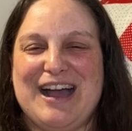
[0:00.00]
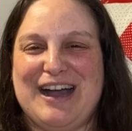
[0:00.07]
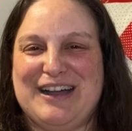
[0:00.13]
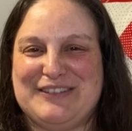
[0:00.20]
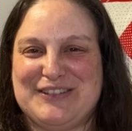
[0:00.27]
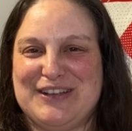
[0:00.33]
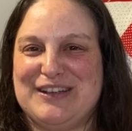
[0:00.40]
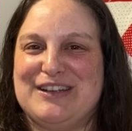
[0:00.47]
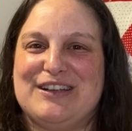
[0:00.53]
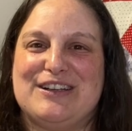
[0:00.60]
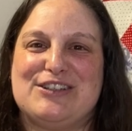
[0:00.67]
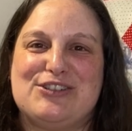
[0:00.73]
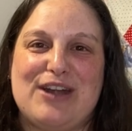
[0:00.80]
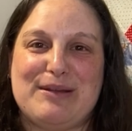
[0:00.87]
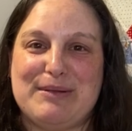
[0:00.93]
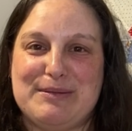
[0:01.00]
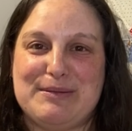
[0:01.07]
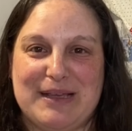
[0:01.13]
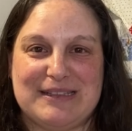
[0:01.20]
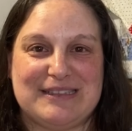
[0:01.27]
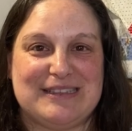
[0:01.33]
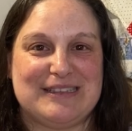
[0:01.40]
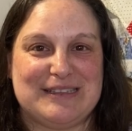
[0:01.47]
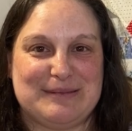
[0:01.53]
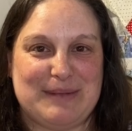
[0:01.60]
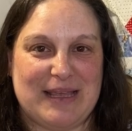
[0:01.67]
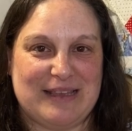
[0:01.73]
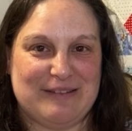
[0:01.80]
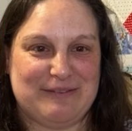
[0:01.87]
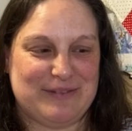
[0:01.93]
I'm going to try my best to
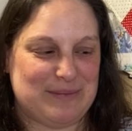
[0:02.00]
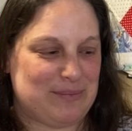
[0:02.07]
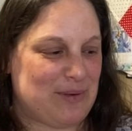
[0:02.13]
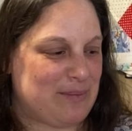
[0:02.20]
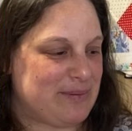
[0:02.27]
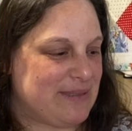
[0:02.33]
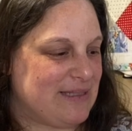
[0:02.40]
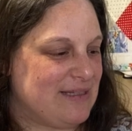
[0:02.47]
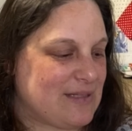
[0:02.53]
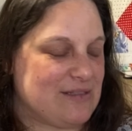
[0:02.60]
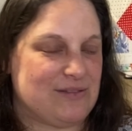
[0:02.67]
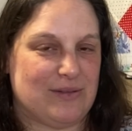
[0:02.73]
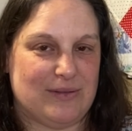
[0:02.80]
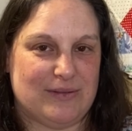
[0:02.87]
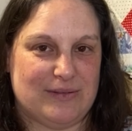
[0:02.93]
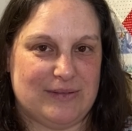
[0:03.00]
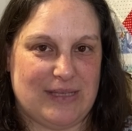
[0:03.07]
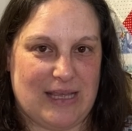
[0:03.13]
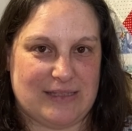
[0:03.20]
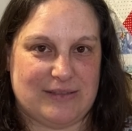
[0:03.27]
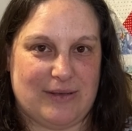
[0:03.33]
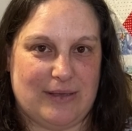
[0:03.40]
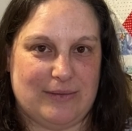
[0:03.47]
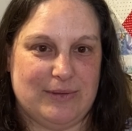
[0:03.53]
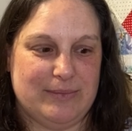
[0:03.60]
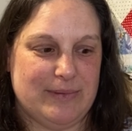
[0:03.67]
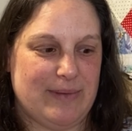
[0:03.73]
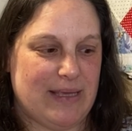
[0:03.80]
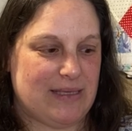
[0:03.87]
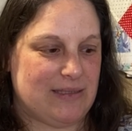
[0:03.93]
make it fit properly. So yeah, so I will
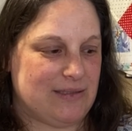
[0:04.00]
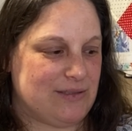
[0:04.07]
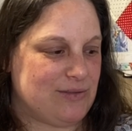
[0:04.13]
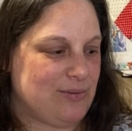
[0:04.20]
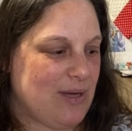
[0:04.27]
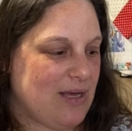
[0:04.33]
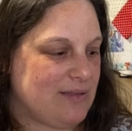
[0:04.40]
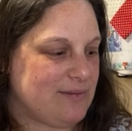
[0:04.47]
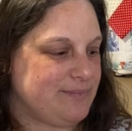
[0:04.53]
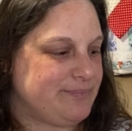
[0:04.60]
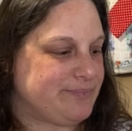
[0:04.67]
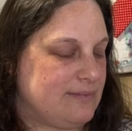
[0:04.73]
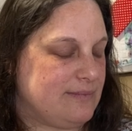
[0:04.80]
be making a toile.